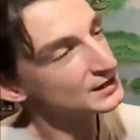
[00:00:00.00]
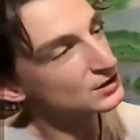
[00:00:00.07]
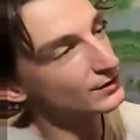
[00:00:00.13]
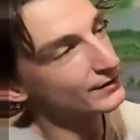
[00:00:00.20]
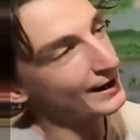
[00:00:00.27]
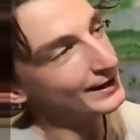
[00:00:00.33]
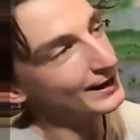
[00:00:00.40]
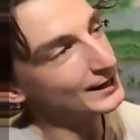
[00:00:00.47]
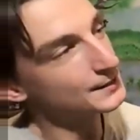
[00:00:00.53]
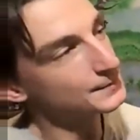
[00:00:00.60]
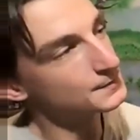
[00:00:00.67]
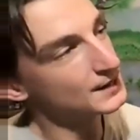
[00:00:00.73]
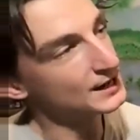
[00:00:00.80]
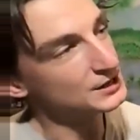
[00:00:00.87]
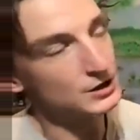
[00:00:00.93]
So that
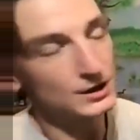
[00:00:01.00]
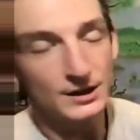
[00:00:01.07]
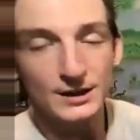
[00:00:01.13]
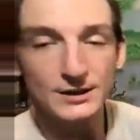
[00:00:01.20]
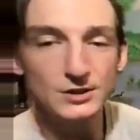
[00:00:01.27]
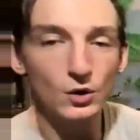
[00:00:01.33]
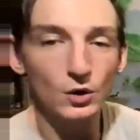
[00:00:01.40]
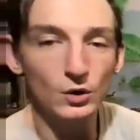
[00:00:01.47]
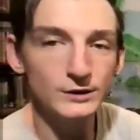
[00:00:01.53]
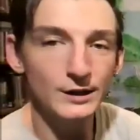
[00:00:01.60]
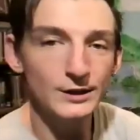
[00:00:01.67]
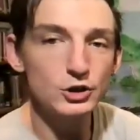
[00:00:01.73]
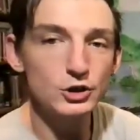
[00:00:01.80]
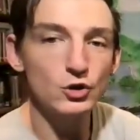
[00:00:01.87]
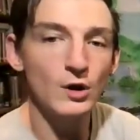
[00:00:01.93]
adaptation is
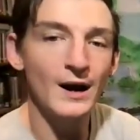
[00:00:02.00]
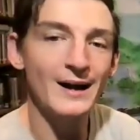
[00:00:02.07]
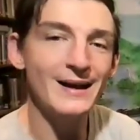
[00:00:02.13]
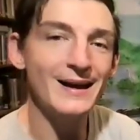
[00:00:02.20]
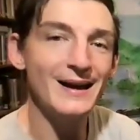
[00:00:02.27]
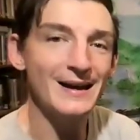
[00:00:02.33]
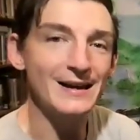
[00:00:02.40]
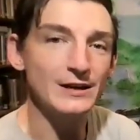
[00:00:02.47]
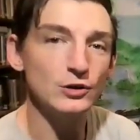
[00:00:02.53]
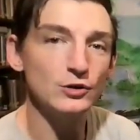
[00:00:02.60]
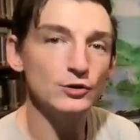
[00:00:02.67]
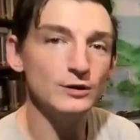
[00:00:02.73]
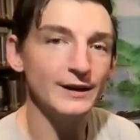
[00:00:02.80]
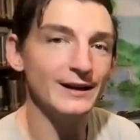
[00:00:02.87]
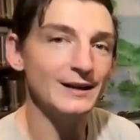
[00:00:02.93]
called
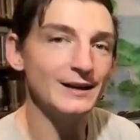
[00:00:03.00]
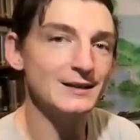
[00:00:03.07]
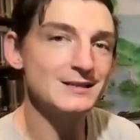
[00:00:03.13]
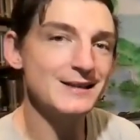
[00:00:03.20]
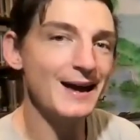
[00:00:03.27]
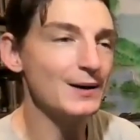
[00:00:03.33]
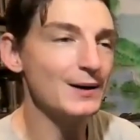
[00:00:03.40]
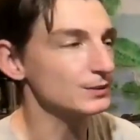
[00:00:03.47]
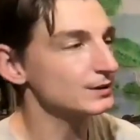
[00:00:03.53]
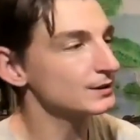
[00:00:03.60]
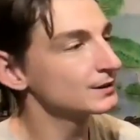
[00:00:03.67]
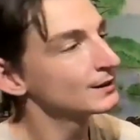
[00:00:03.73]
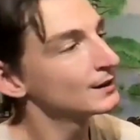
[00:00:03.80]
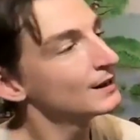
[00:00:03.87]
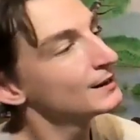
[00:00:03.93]
triangulating sound.
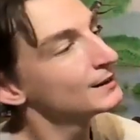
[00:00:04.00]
